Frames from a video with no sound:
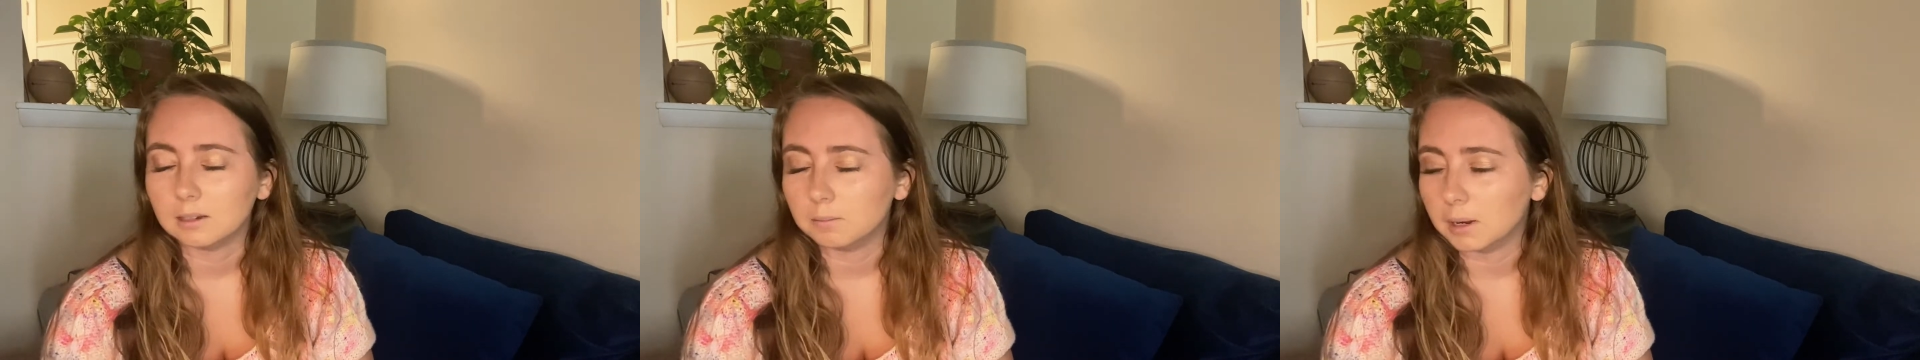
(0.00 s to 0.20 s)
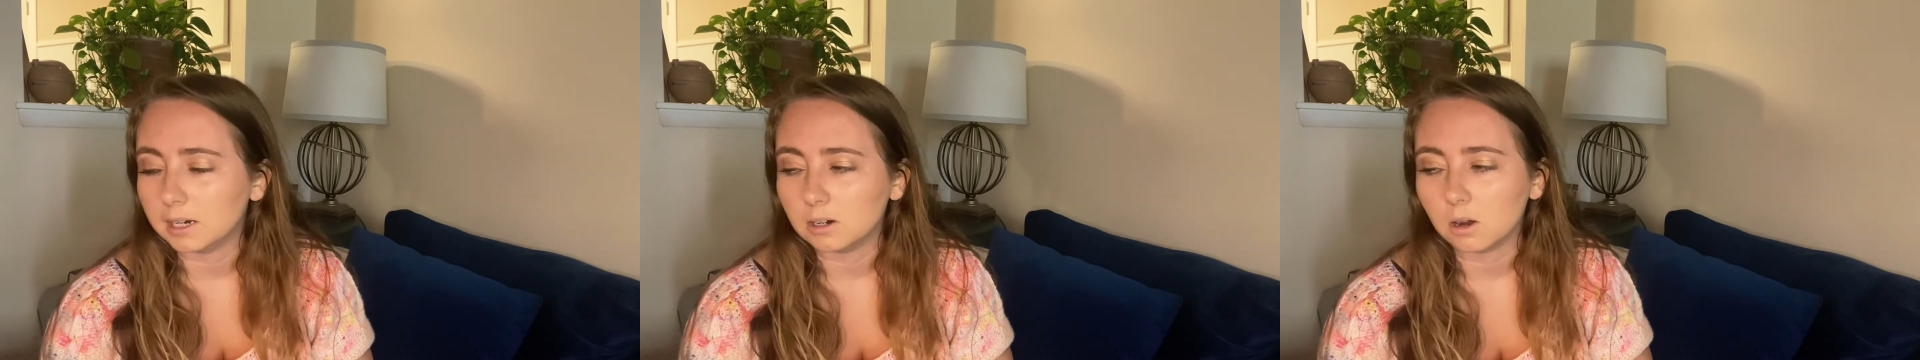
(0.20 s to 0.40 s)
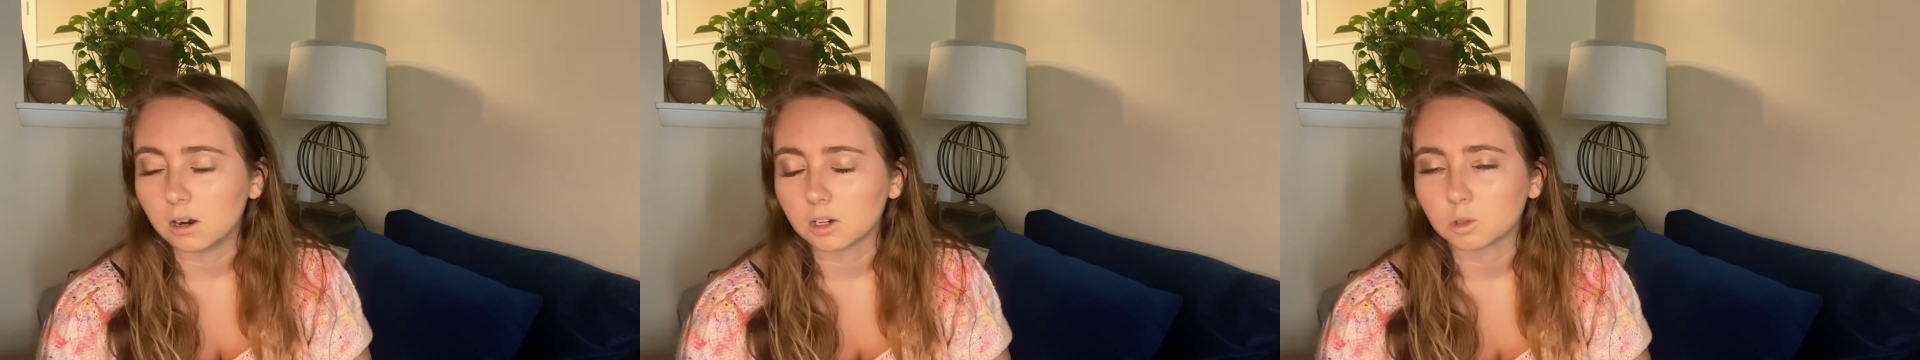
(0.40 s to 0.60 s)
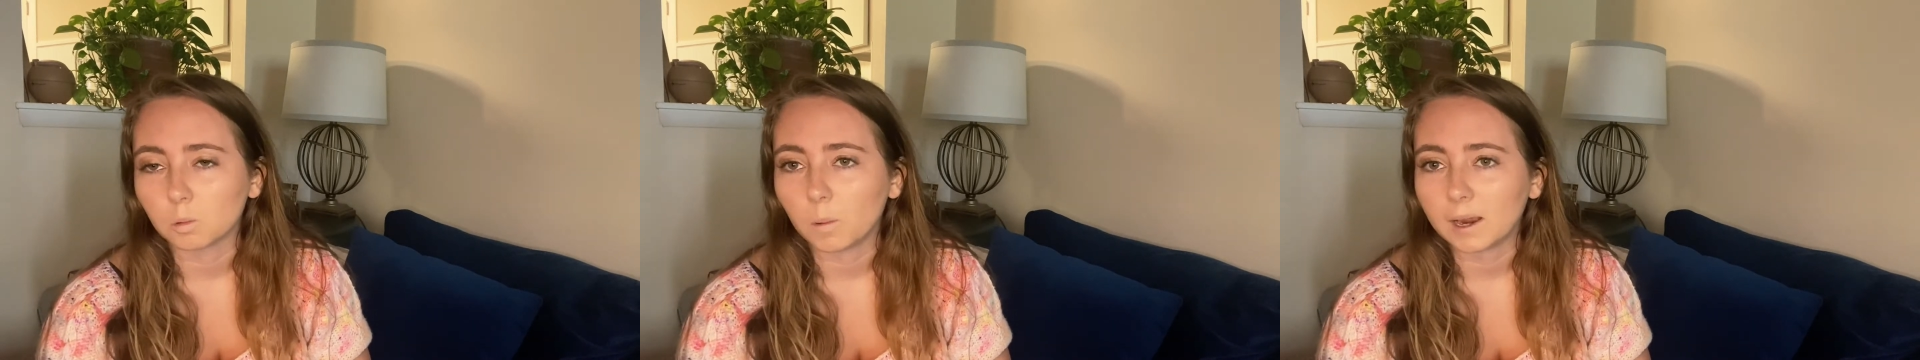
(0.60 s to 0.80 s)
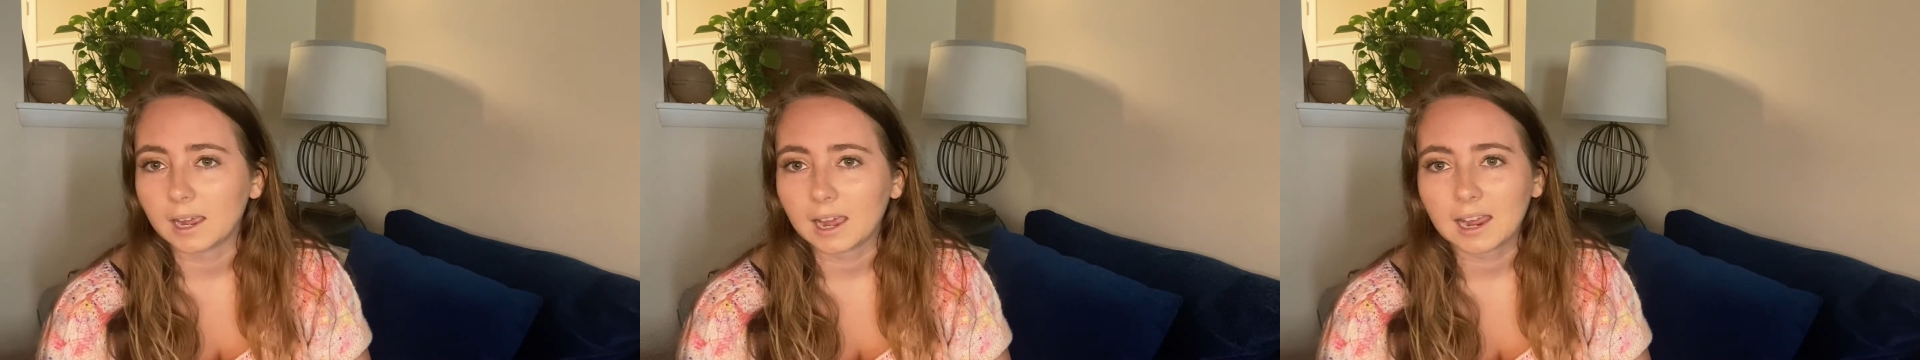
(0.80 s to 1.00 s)
my dog's
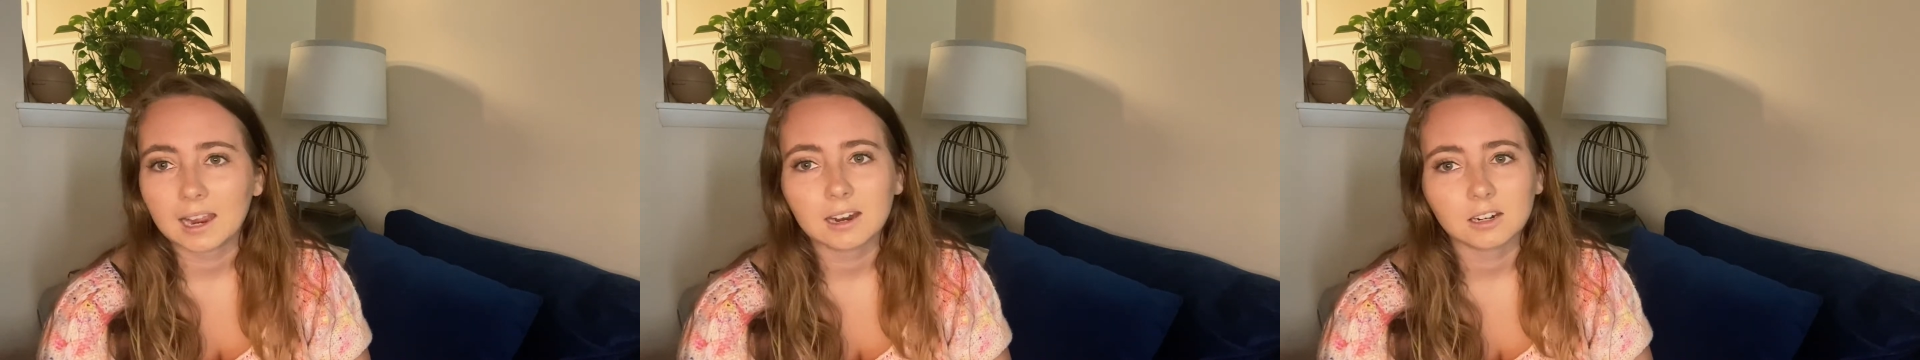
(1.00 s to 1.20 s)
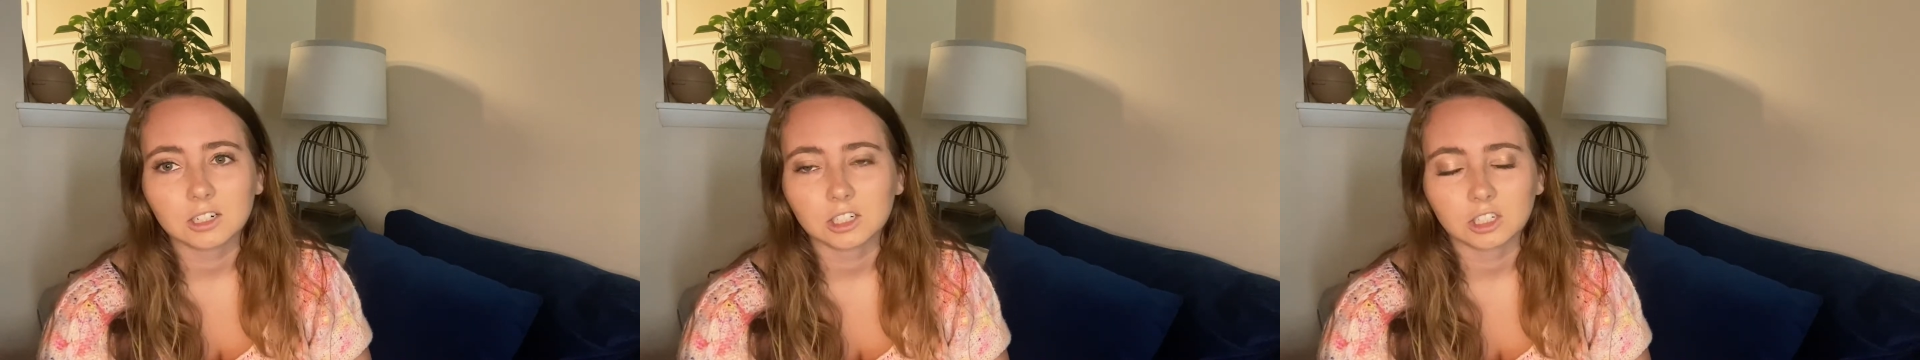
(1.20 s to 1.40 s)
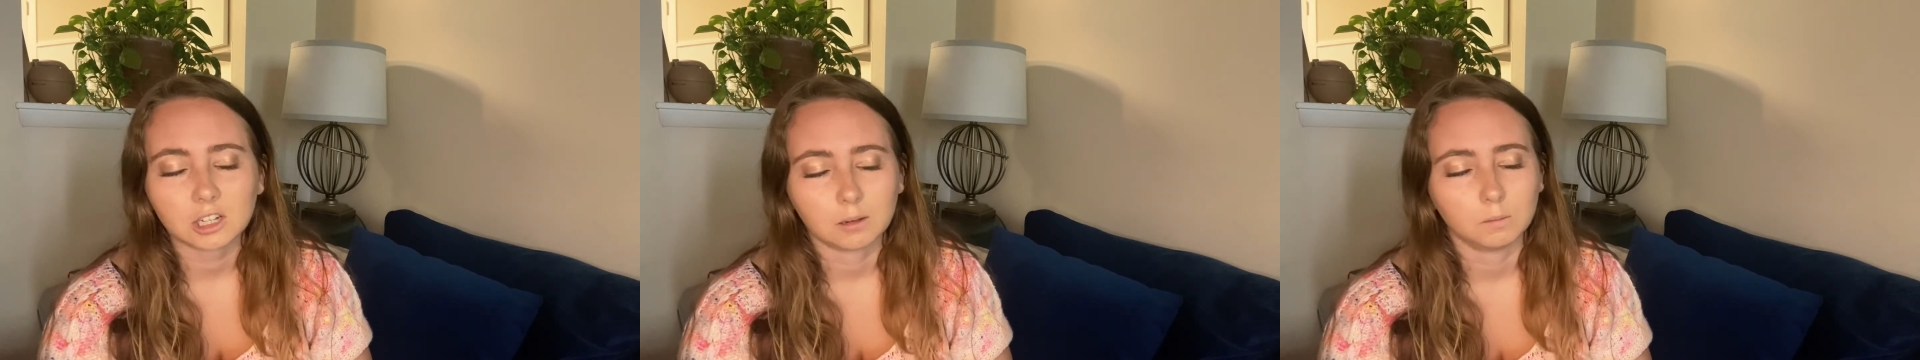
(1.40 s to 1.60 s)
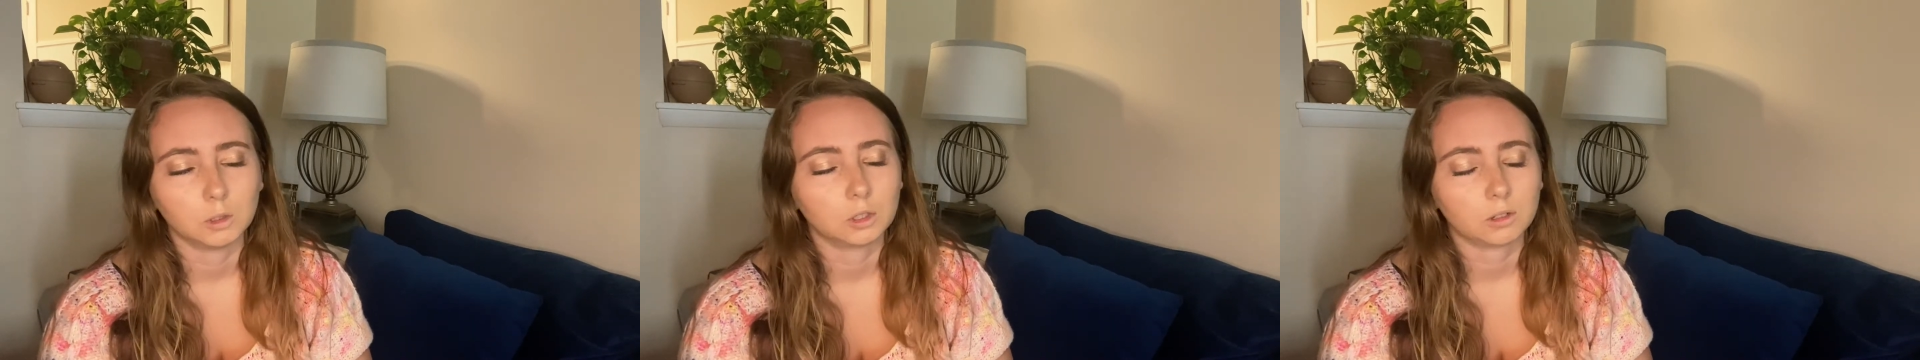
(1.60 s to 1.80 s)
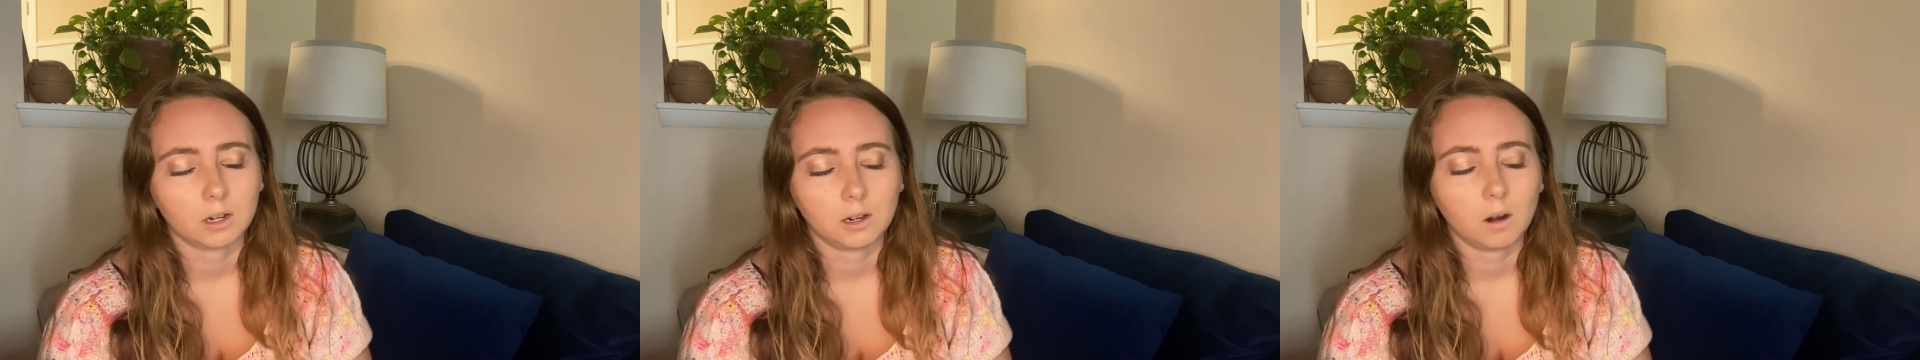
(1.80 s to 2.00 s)
white hair, just comes
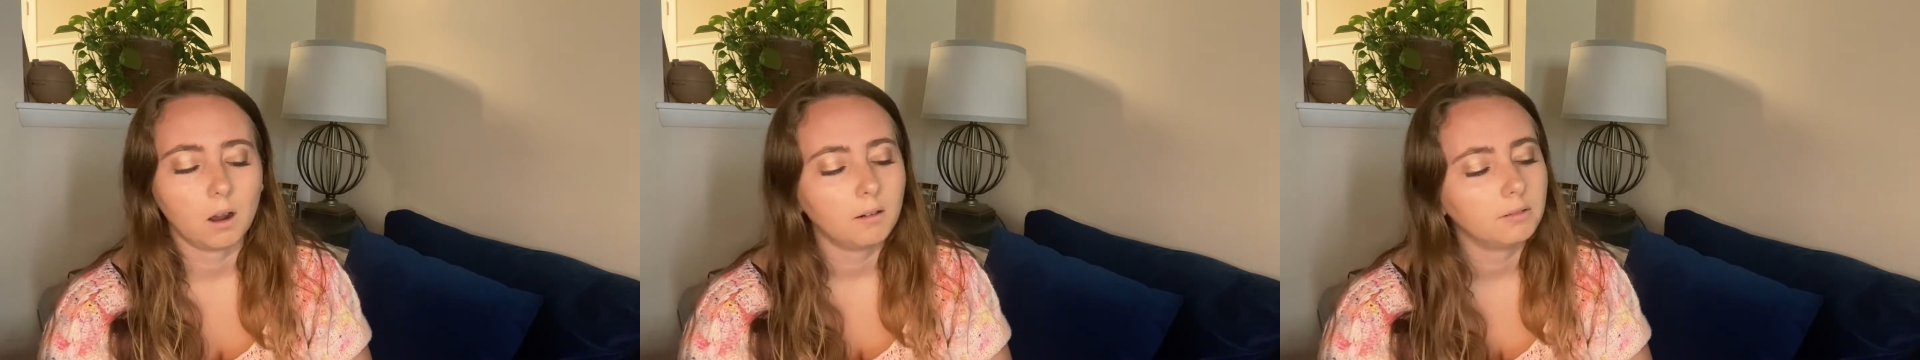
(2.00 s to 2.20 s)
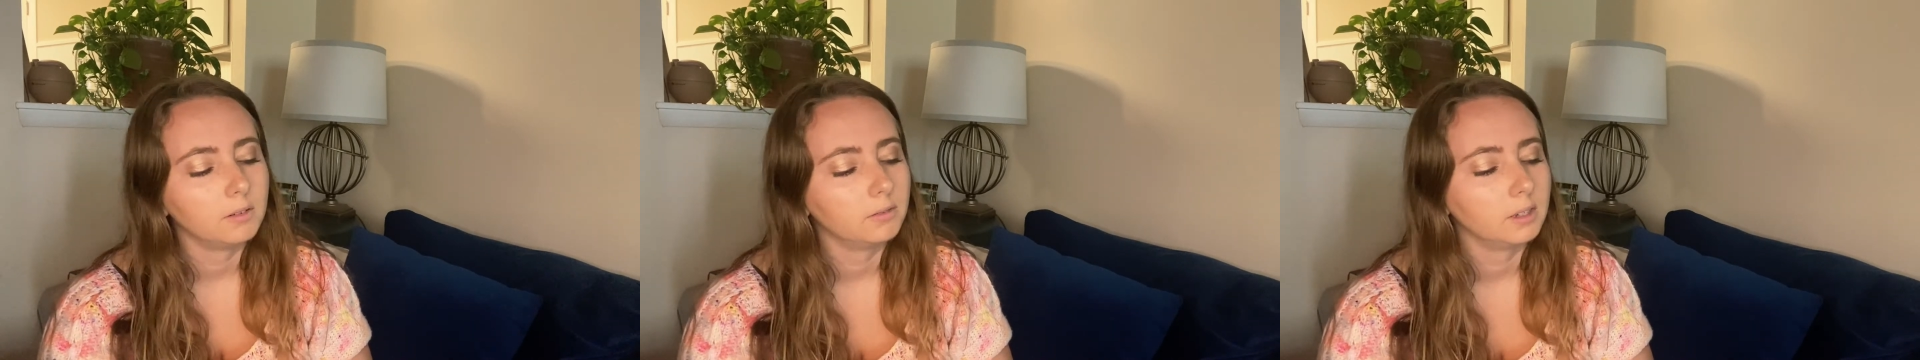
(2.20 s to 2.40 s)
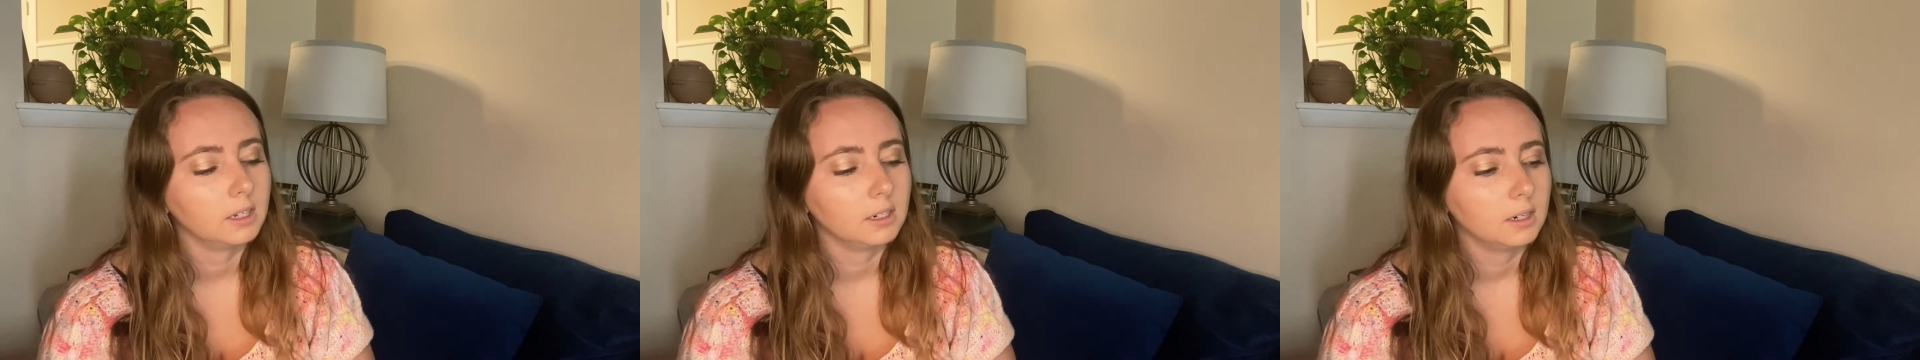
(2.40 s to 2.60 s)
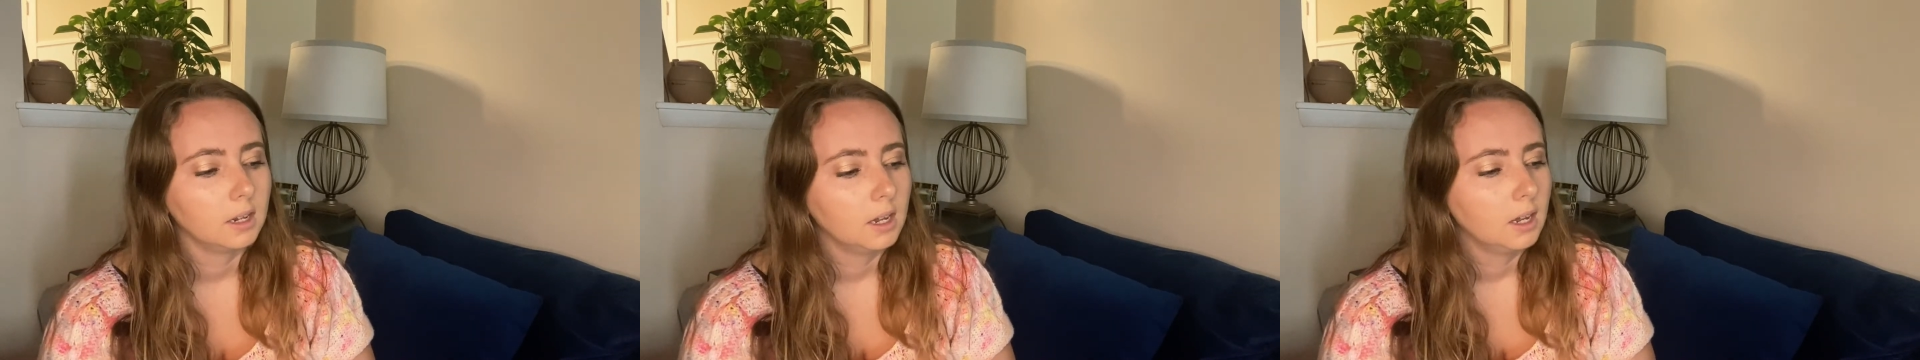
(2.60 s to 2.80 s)
straight off of it,